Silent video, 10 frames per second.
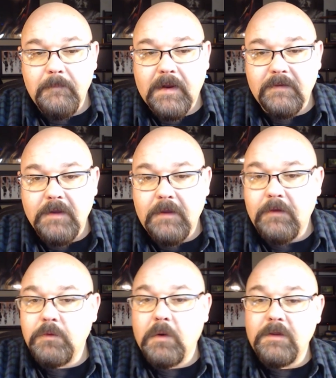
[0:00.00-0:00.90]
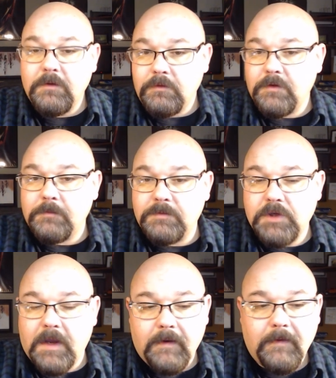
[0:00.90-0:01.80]
That'll take you to our YouTube
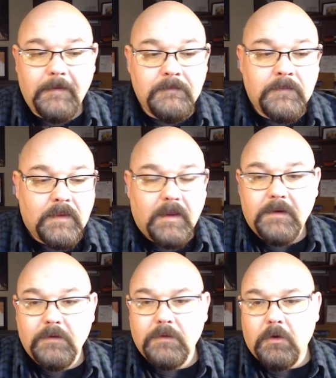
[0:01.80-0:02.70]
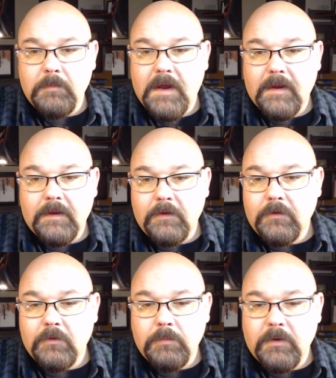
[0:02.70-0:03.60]
channel, and you can go back and look
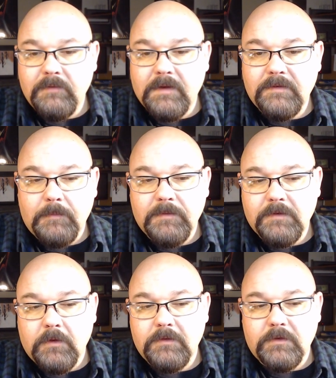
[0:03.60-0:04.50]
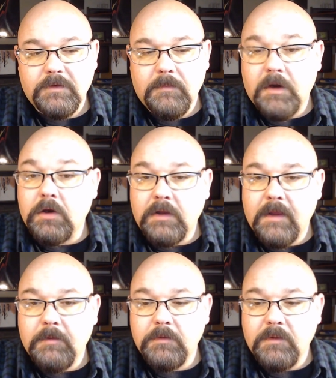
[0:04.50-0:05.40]
through previous episodes. There's some that are
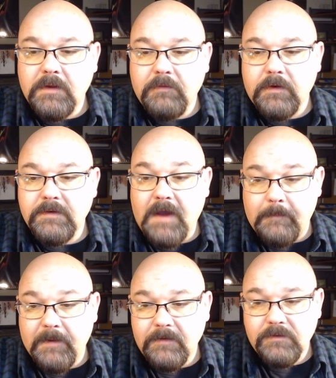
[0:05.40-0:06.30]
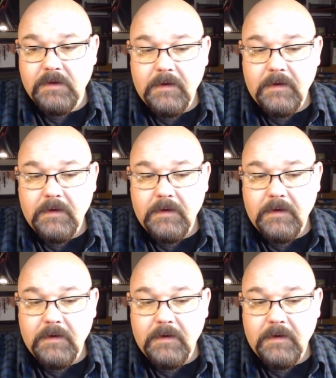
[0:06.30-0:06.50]
labeled with different topics.